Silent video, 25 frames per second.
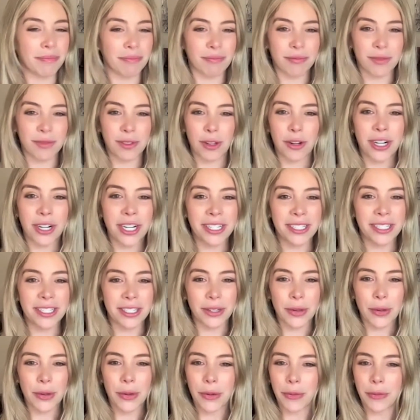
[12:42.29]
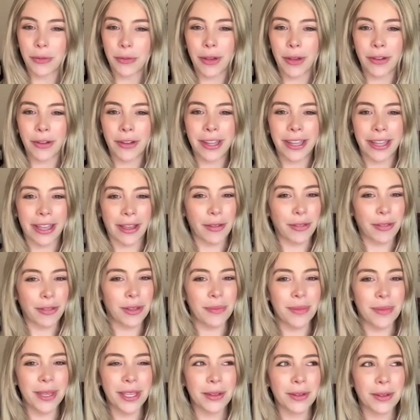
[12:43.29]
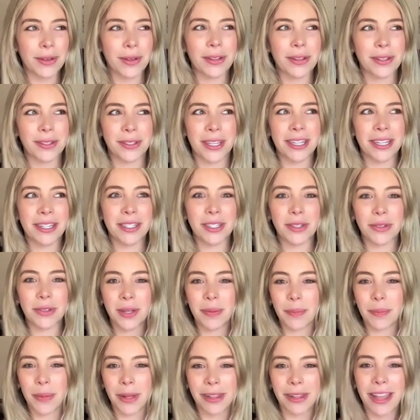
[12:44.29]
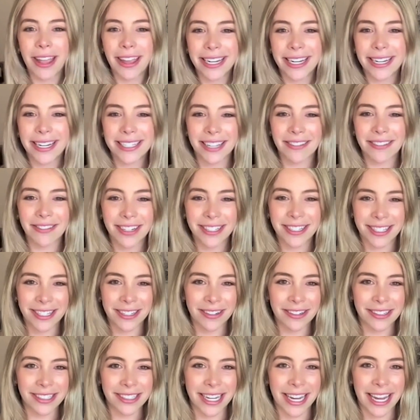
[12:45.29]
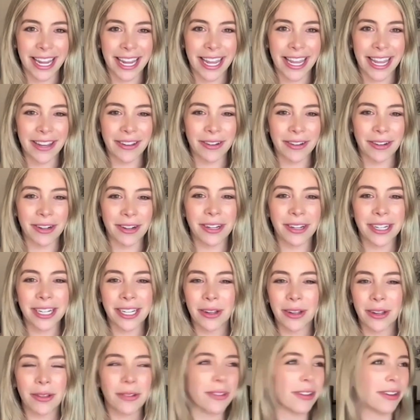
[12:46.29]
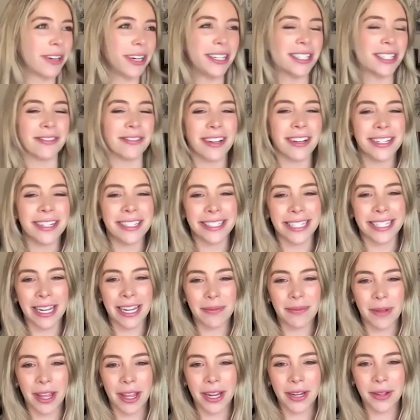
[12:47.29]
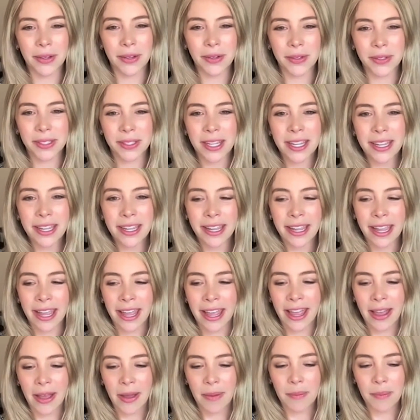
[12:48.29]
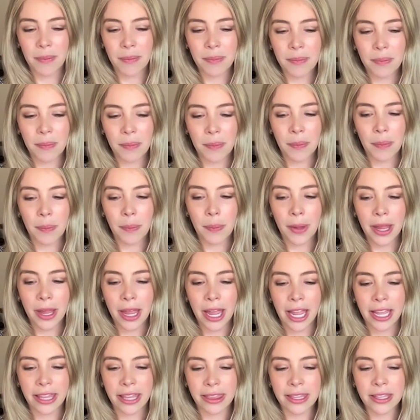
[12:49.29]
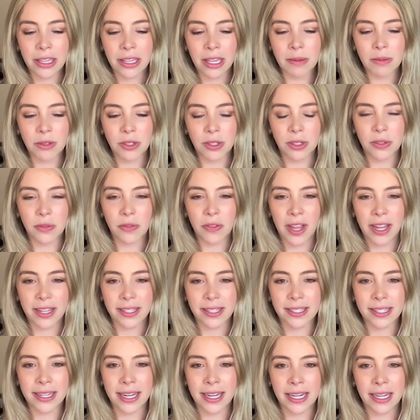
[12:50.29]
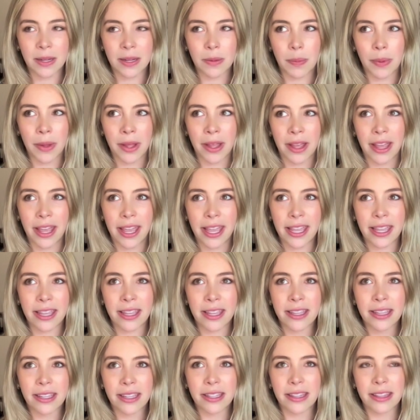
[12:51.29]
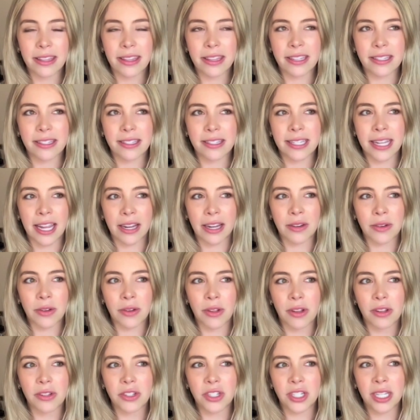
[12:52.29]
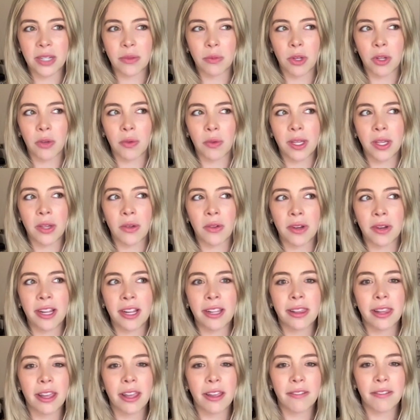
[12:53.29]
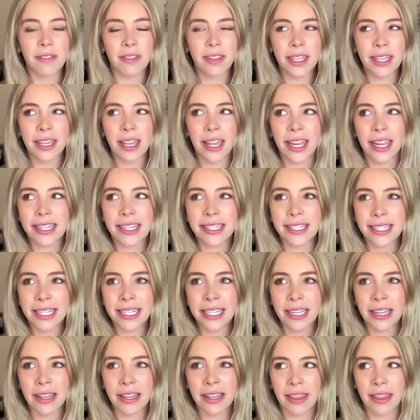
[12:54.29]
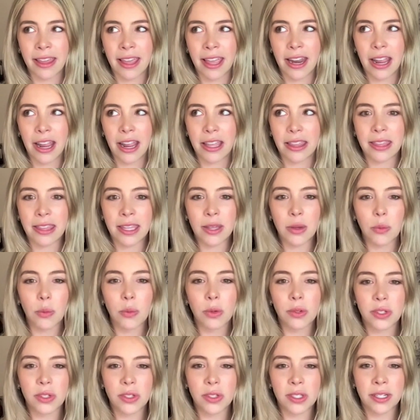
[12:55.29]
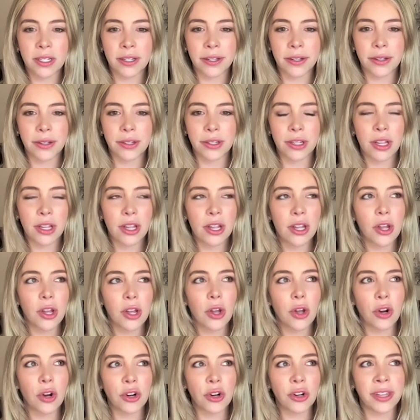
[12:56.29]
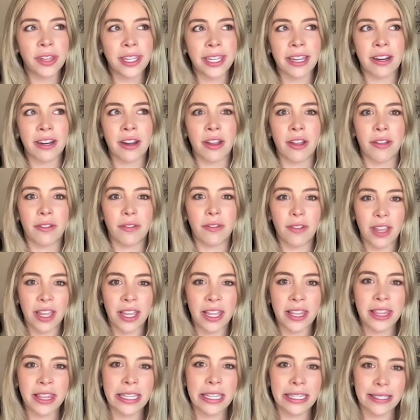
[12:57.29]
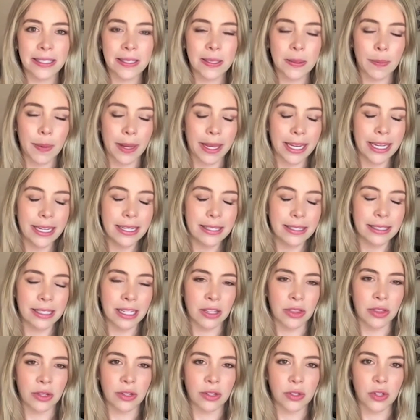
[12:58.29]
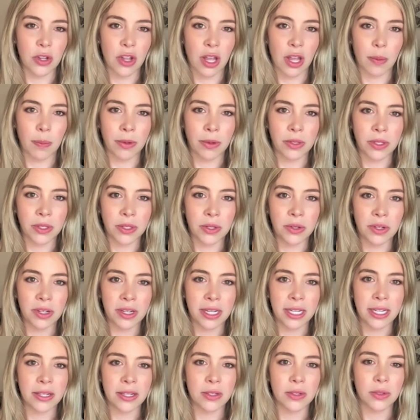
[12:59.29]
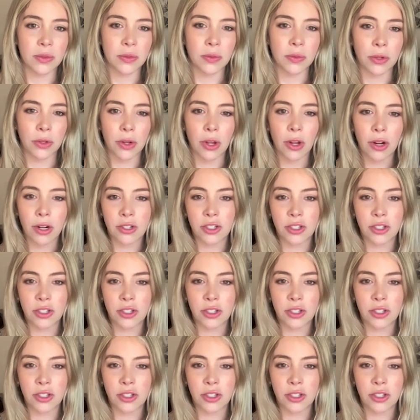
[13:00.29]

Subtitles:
learning to cook very healthy meals and doing Pilates every single day, or, learning to run 10 miles. But I think I'm just fascinated by this technology and where we go. And I love the idea that I think we're still early enough in this space that there's opportunities for our